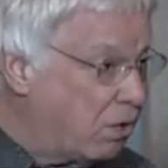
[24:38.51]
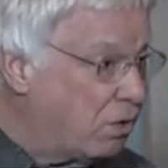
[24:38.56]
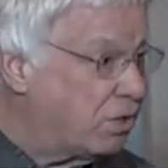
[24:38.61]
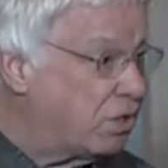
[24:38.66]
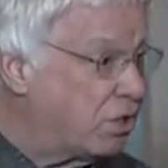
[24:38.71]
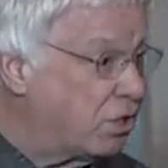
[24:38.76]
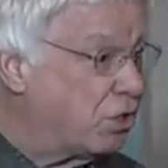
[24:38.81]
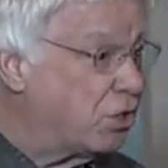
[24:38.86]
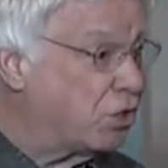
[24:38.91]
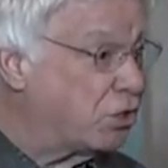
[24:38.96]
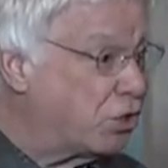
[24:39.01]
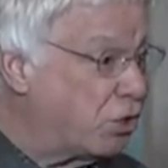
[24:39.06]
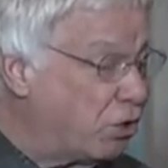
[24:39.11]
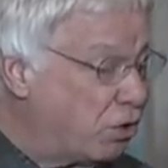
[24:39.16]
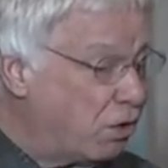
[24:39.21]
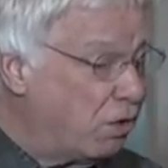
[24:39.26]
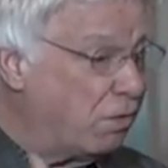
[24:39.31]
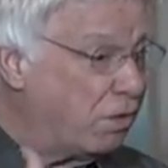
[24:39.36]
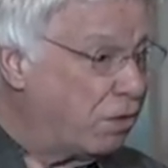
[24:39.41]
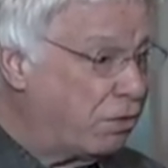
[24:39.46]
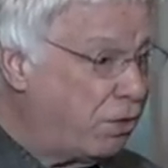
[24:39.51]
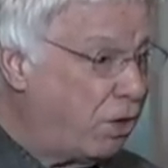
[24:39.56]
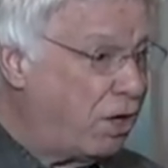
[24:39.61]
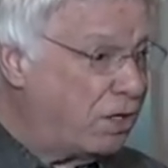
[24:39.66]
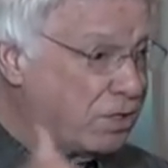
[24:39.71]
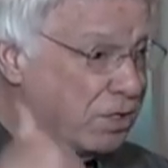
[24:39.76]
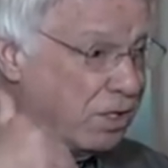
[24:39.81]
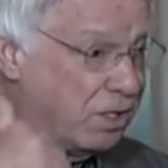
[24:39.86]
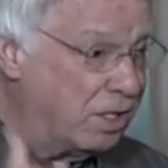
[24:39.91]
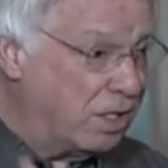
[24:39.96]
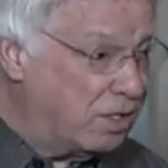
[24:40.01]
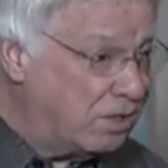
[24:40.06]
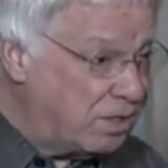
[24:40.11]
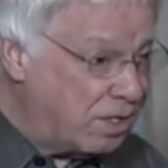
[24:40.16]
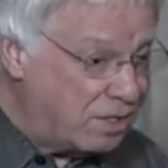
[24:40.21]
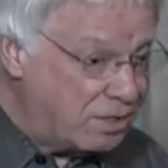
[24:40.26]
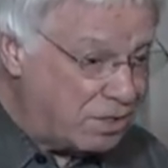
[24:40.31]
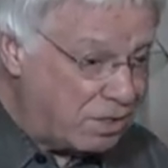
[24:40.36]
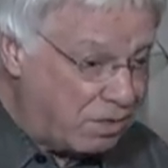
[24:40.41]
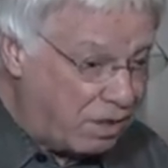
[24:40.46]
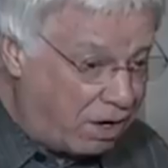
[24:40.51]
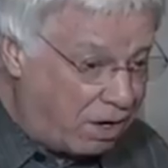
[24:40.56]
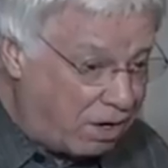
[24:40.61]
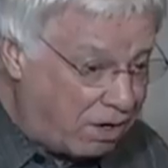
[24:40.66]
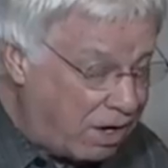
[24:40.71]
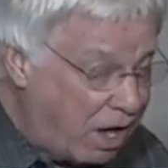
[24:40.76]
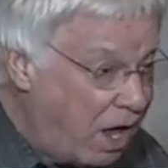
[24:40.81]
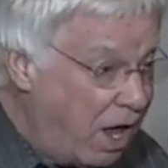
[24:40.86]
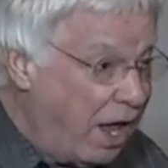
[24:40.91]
It's a discerner of the thoughts and the intents of the heart,